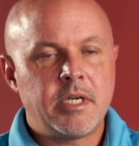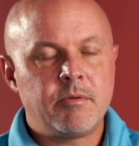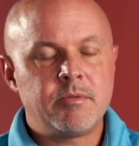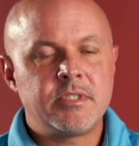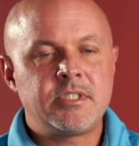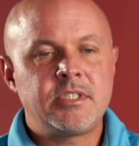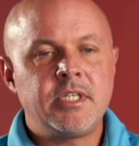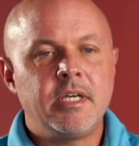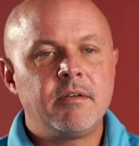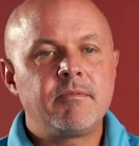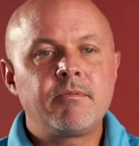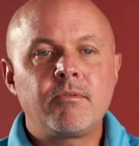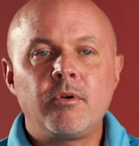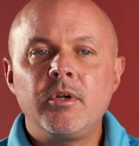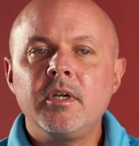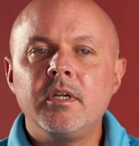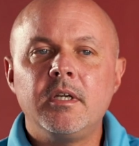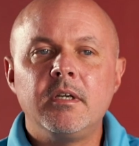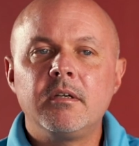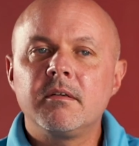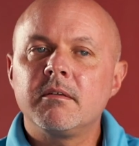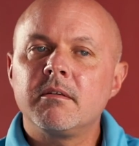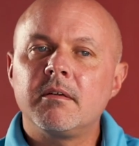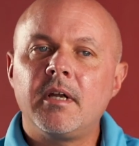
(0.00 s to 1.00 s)
I was set
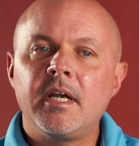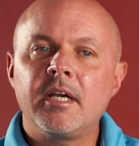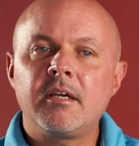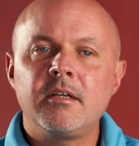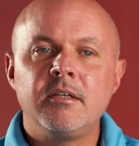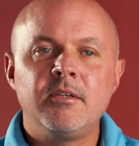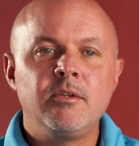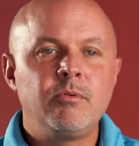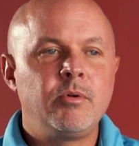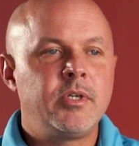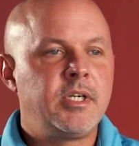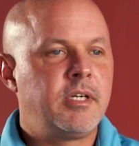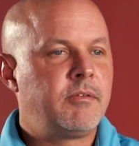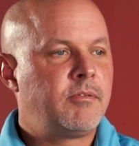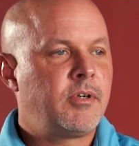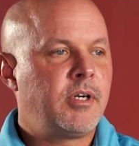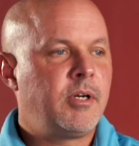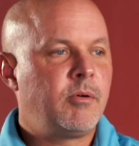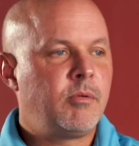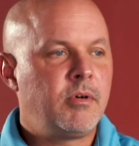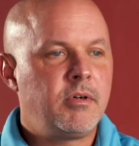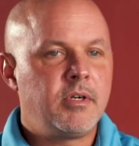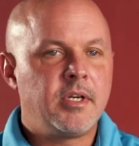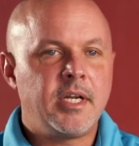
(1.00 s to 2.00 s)
free. I could do whatever
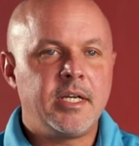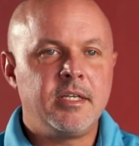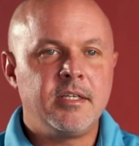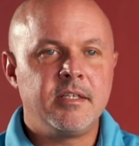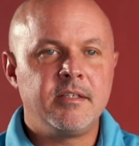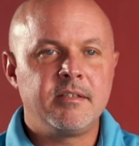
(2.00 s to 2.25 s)
I want.